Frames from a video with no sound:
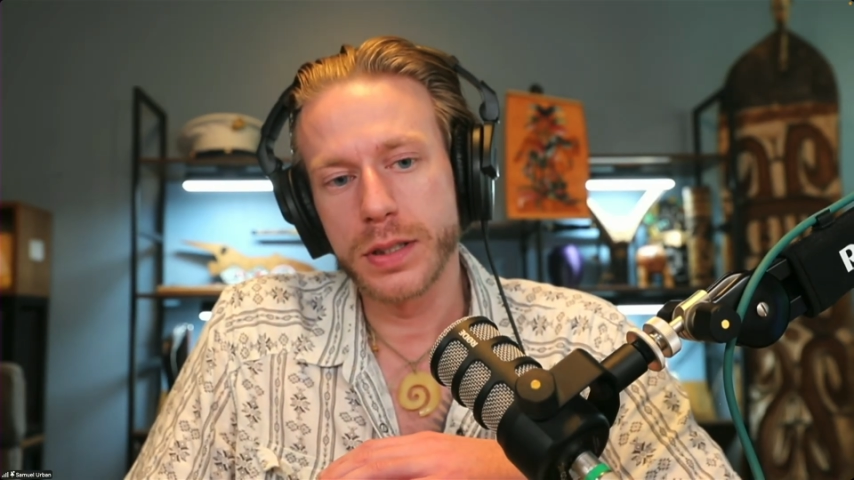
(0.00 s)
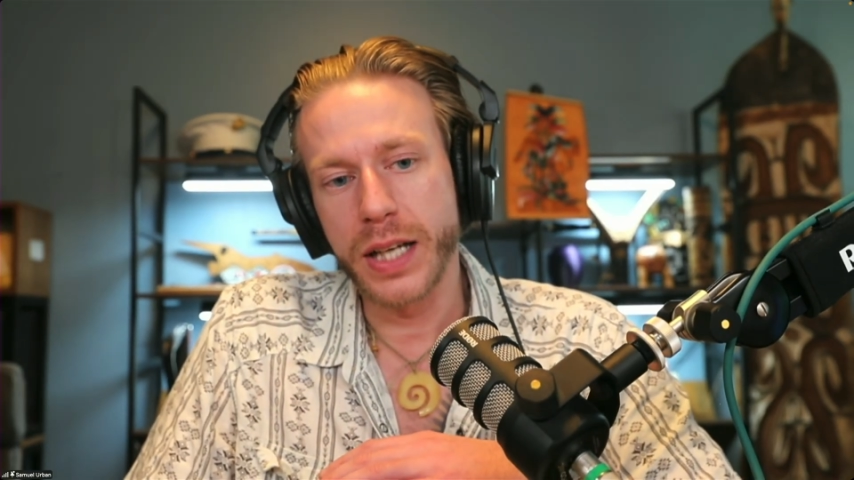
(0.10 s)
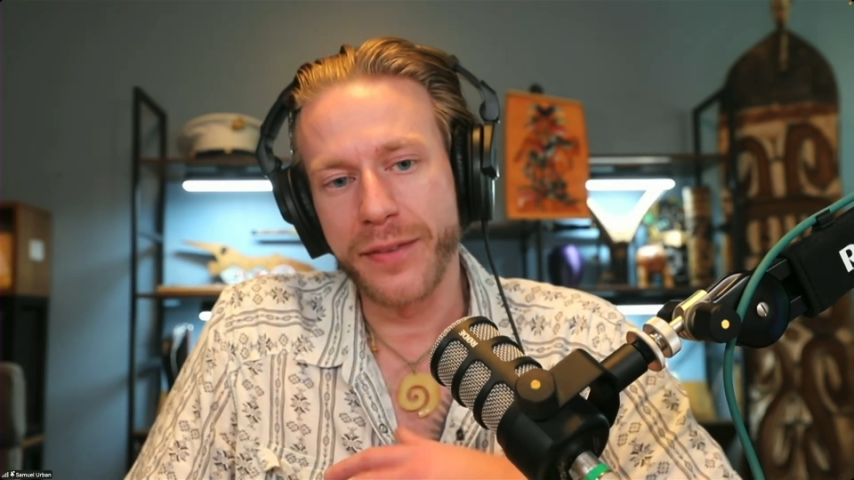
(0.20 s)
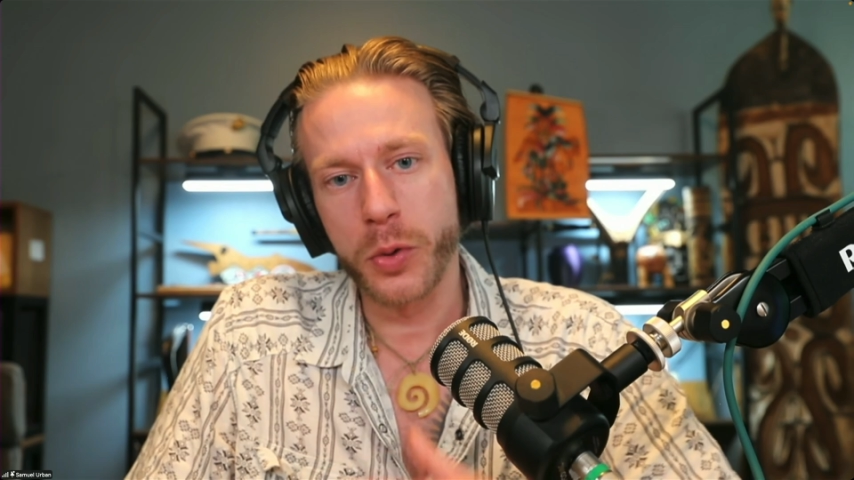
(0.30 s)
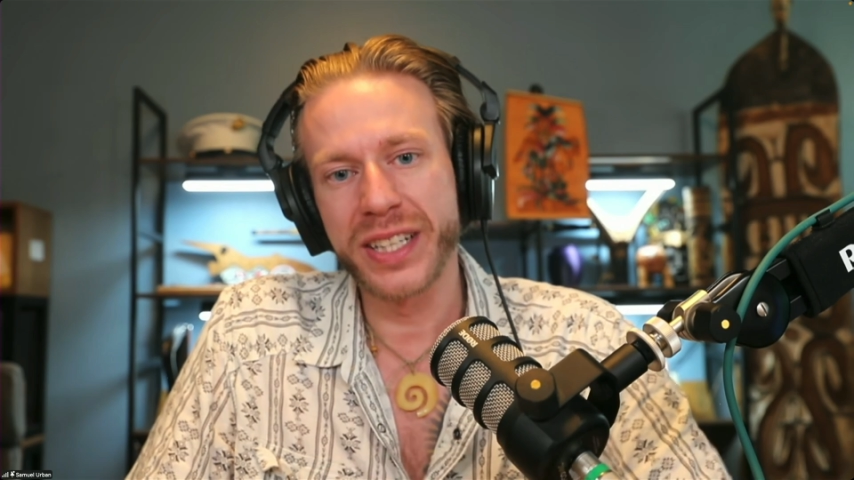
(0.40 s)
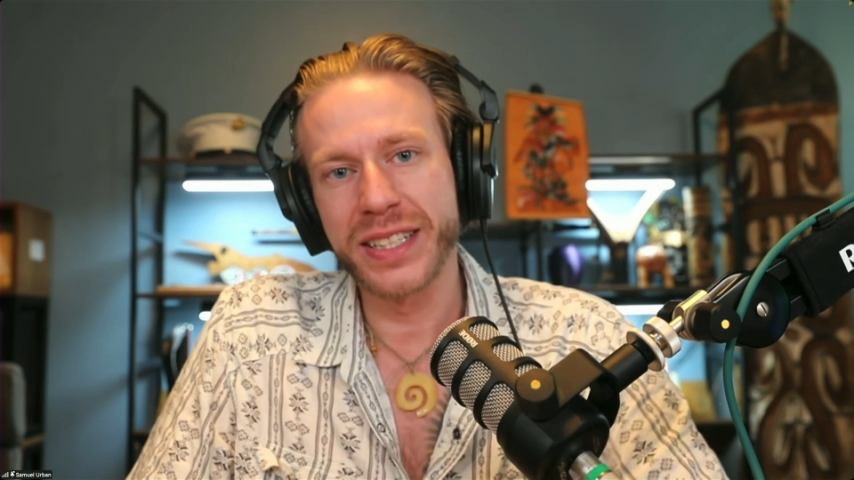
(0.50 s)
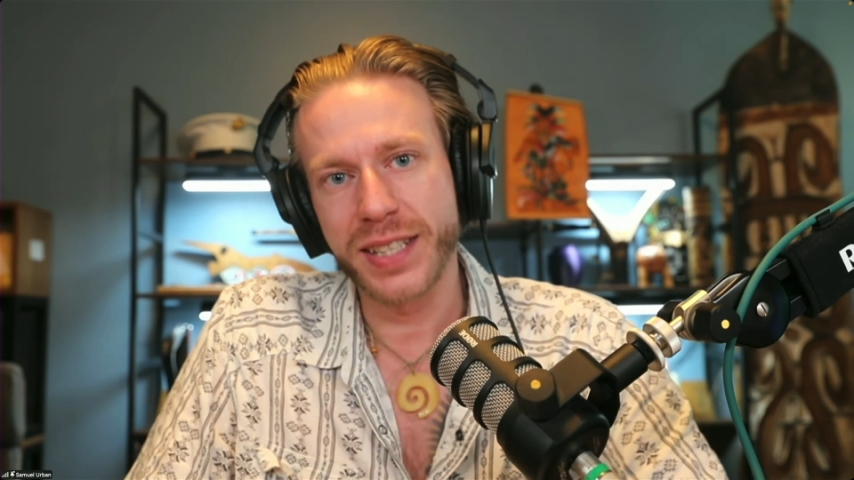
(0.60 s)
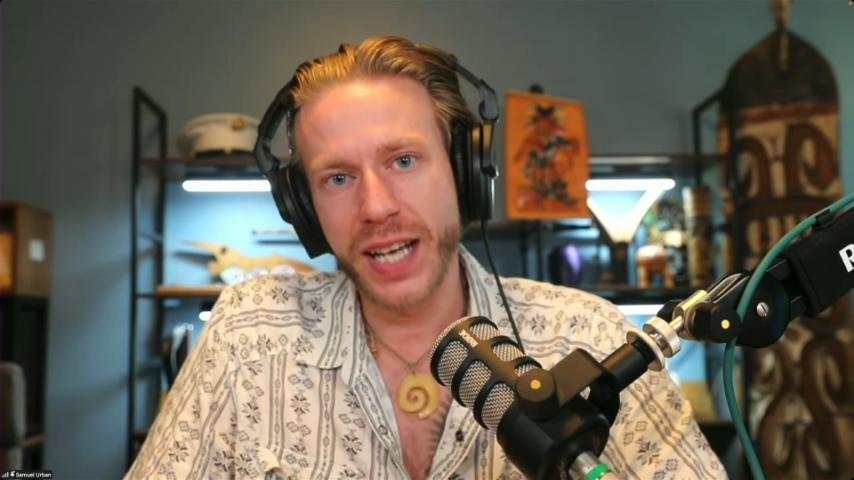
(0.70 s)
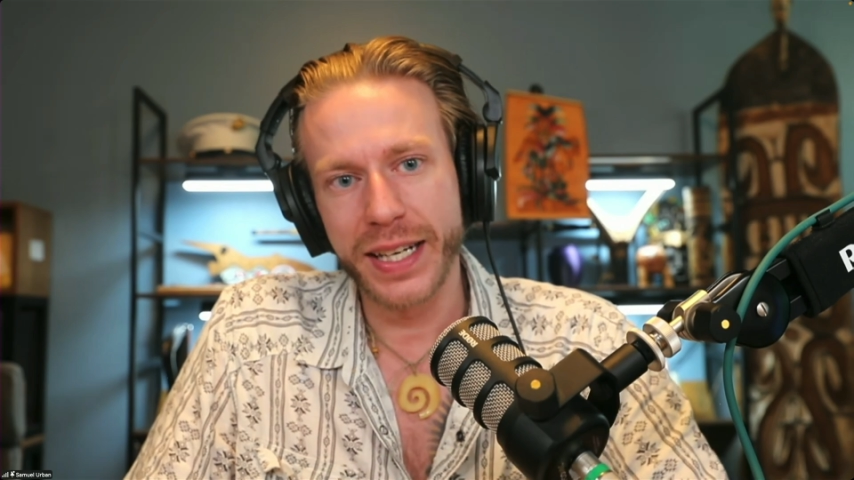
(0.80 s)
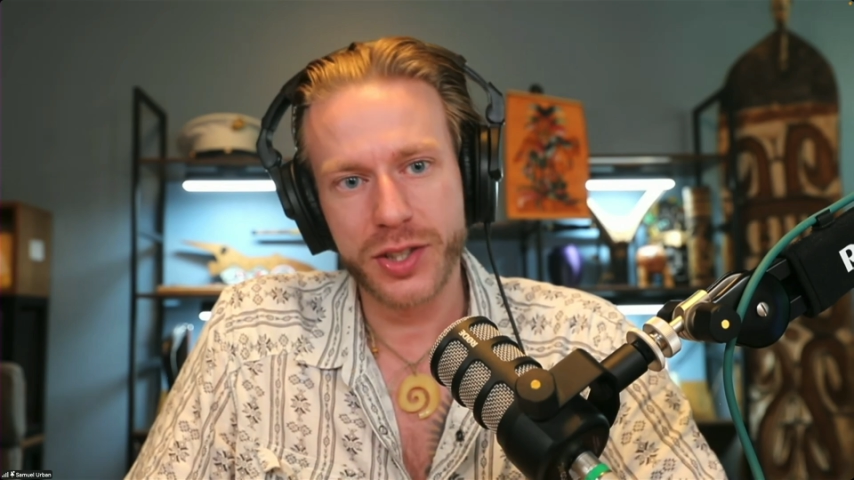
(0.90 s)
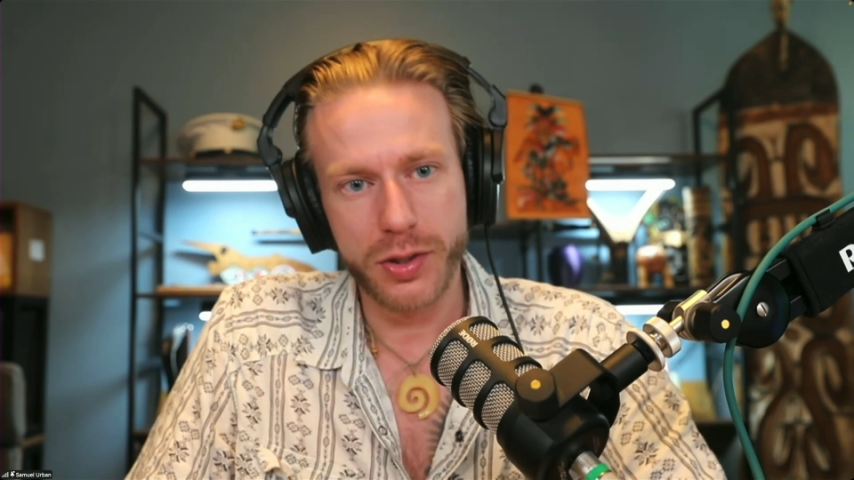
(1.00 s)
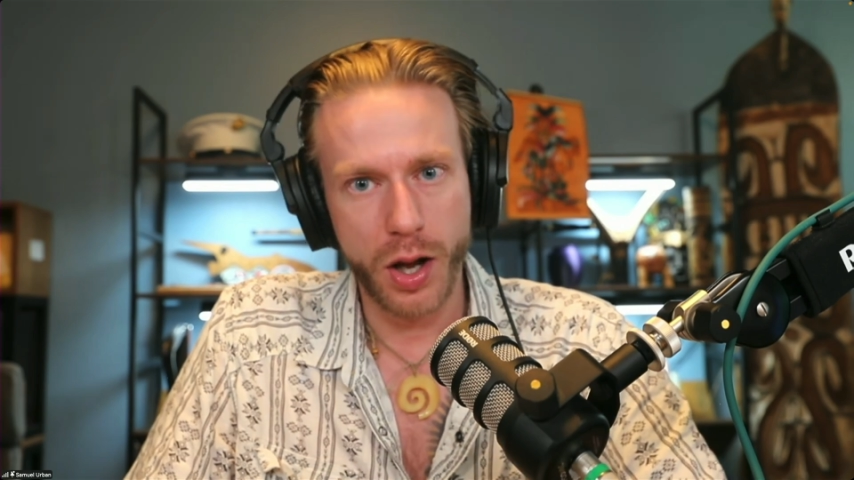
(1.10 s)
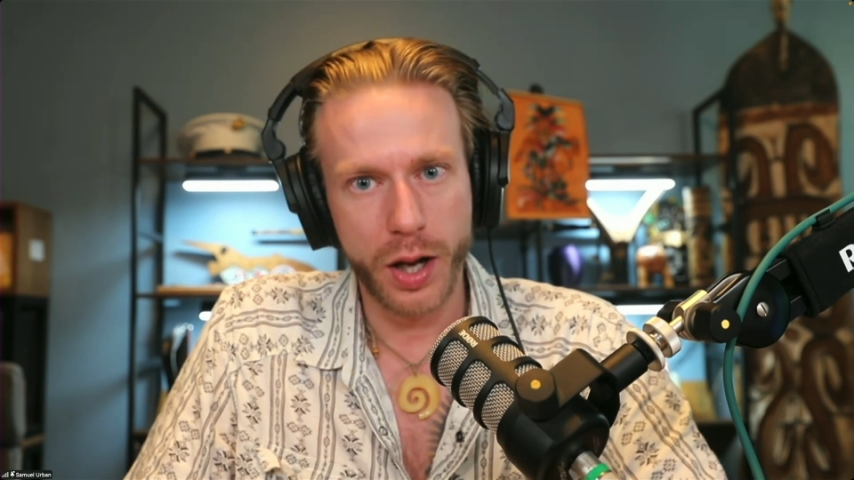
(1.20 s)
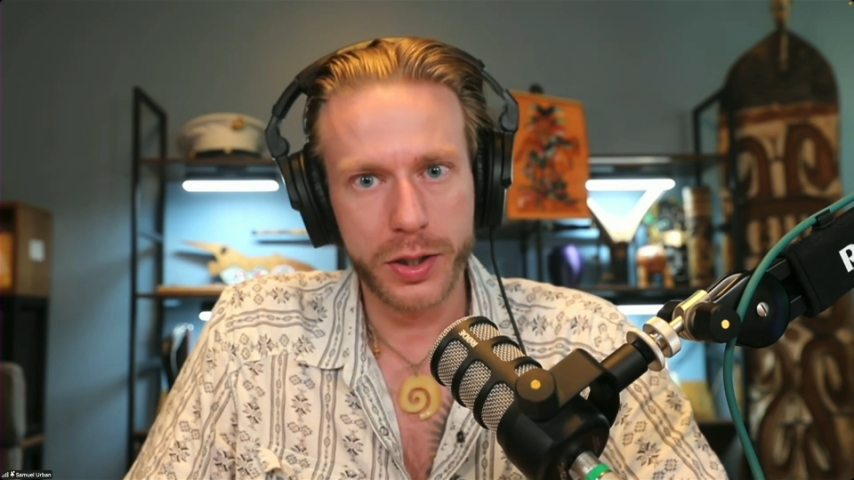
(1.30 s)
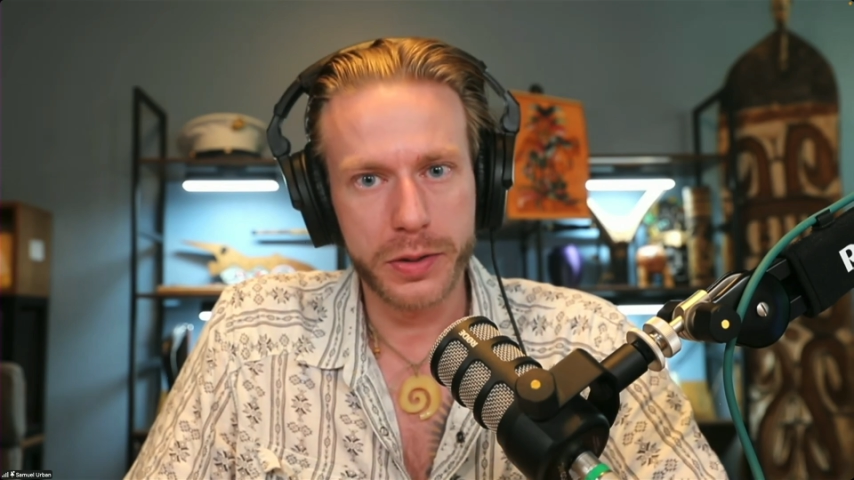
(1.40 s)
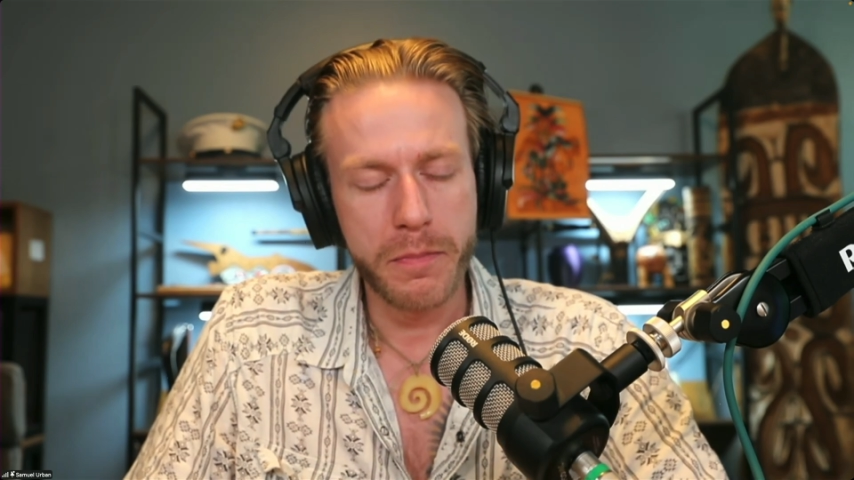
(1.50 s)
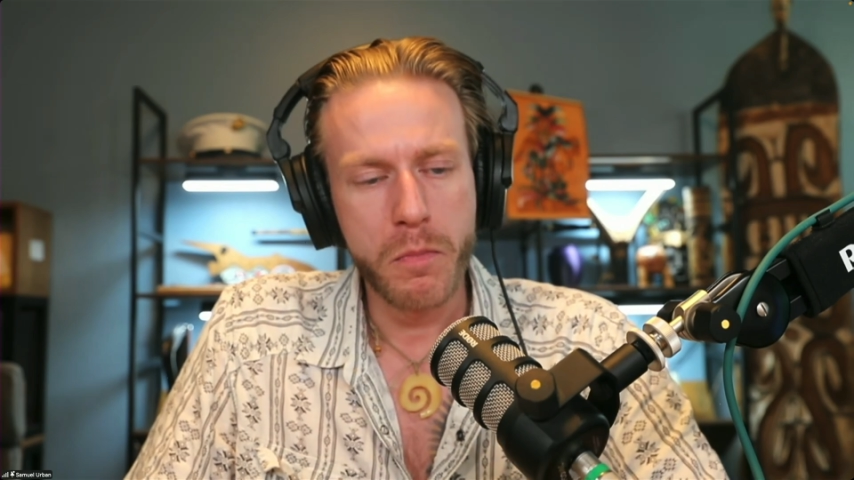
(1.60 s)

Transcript: Everyone inside is slaughtered.